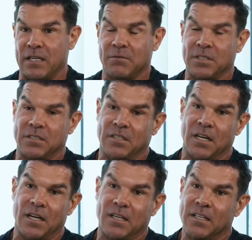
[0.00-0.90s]
It was
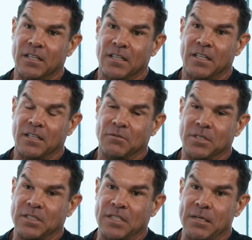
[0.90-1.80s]
uh, yeah, it
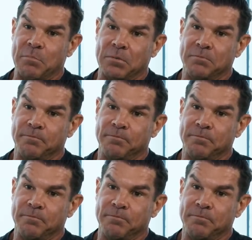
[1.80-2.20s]
was deep.